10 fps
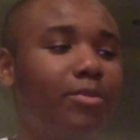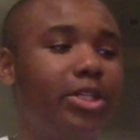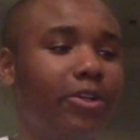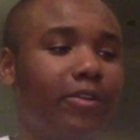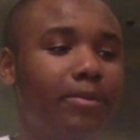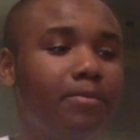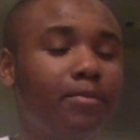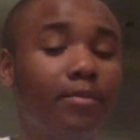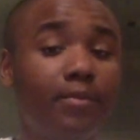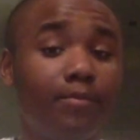Majira.
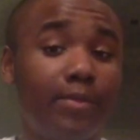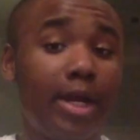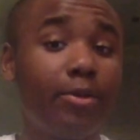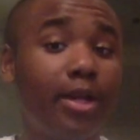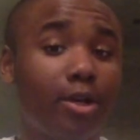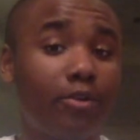But now we got